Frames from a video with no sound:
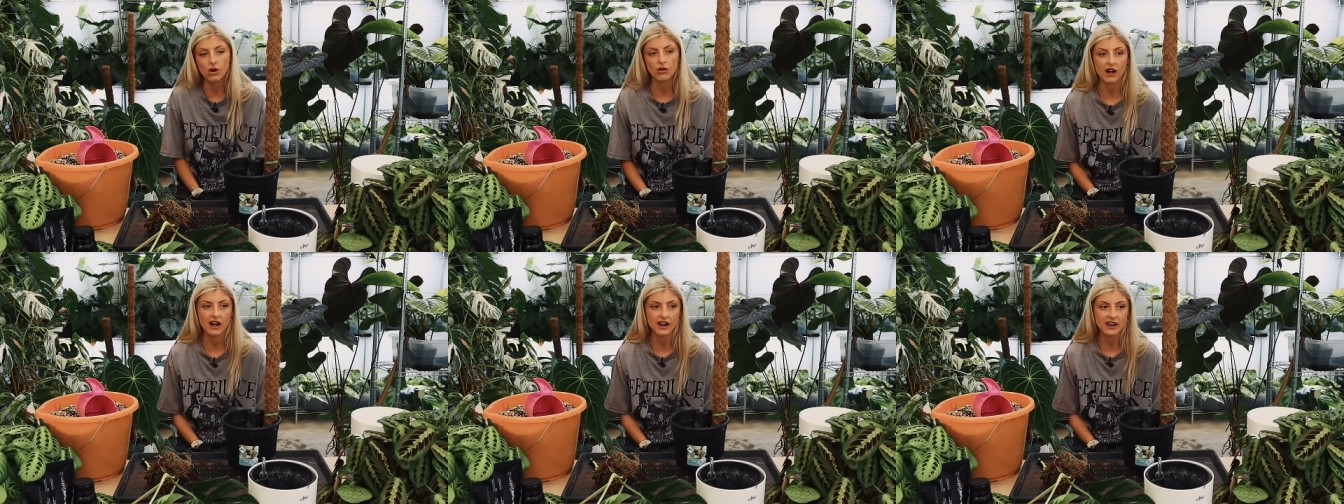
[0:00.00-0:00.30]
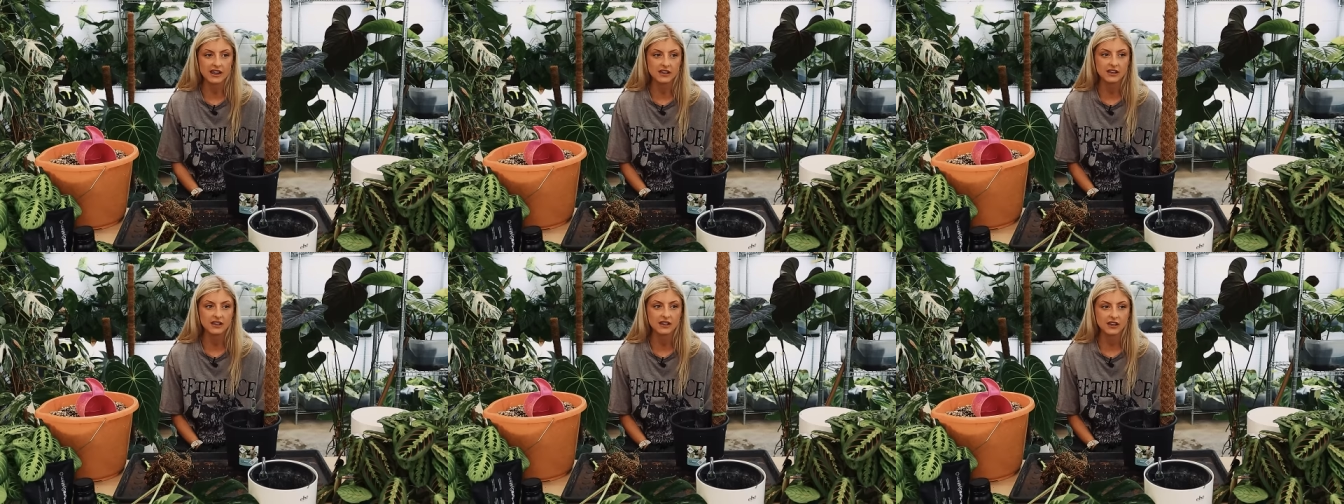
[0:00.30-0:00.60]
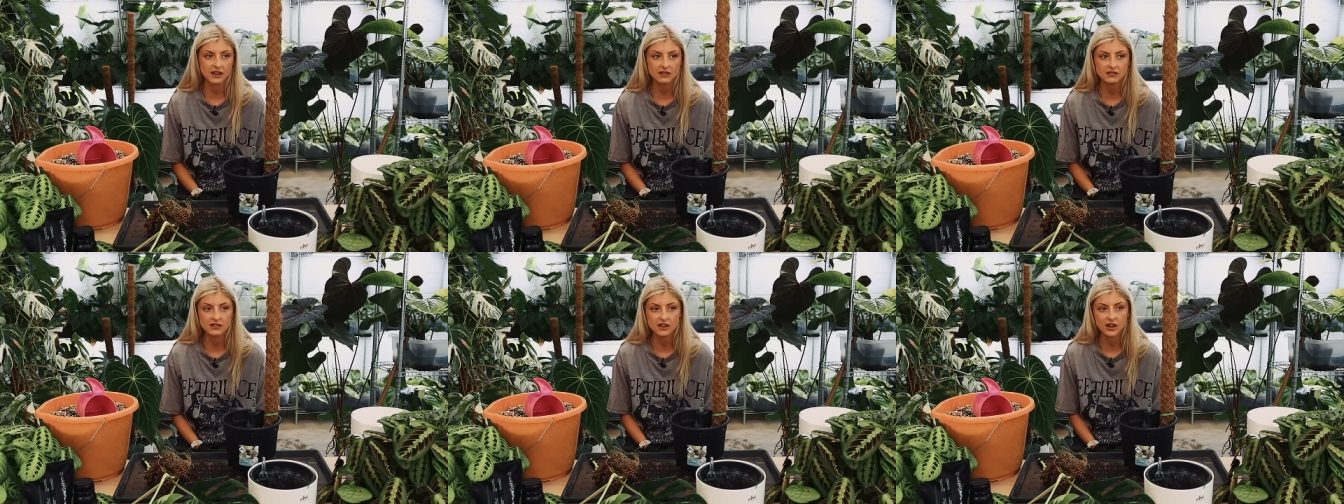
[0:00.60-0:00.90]
all right,
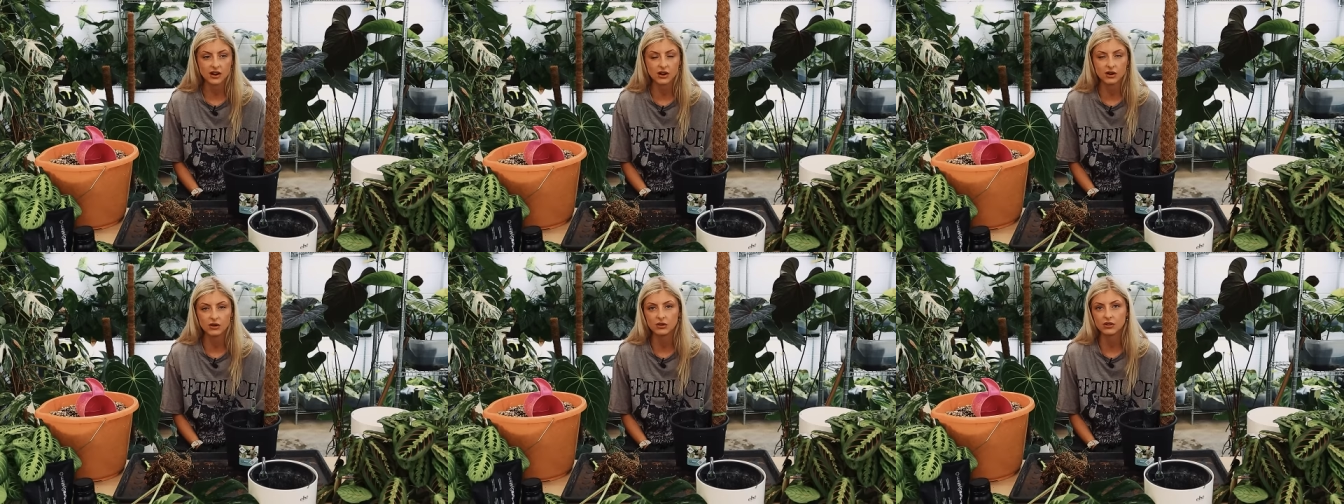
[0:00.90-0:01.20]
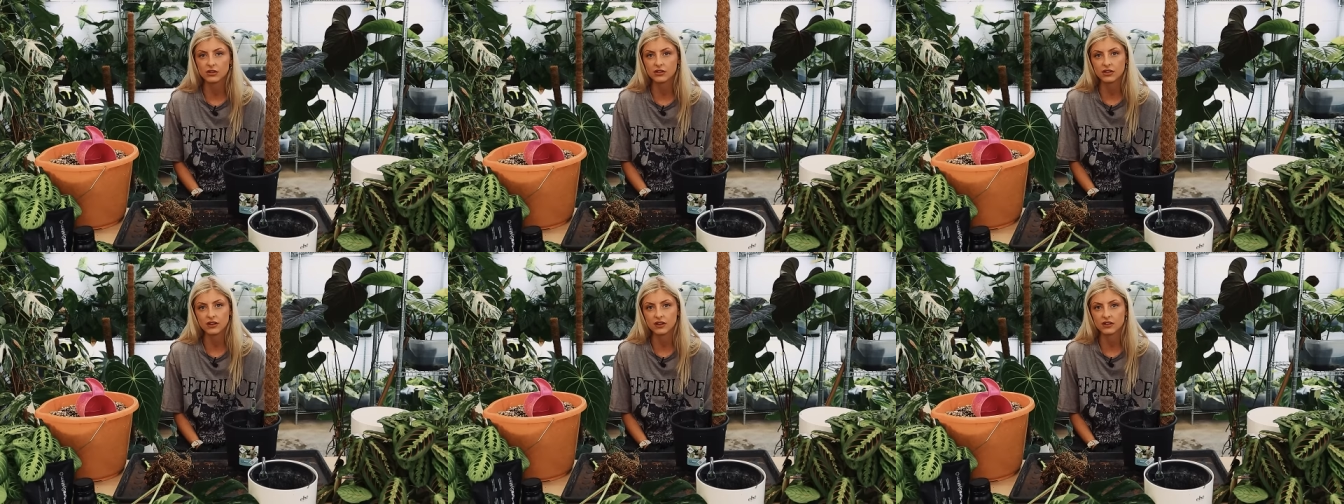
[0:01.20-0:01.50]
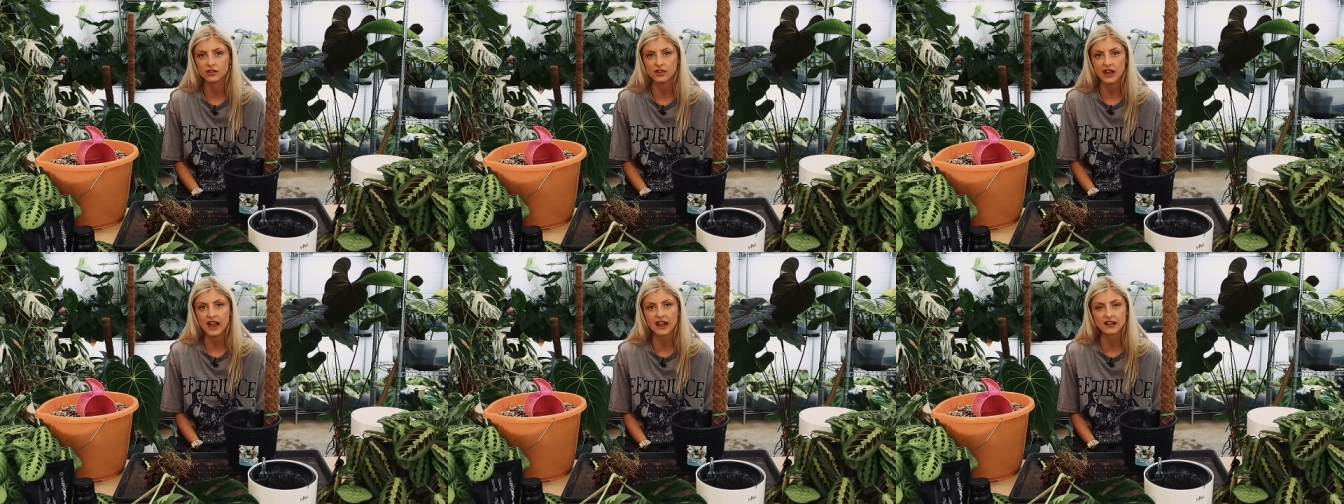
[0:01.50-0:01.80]
it, you know, the, the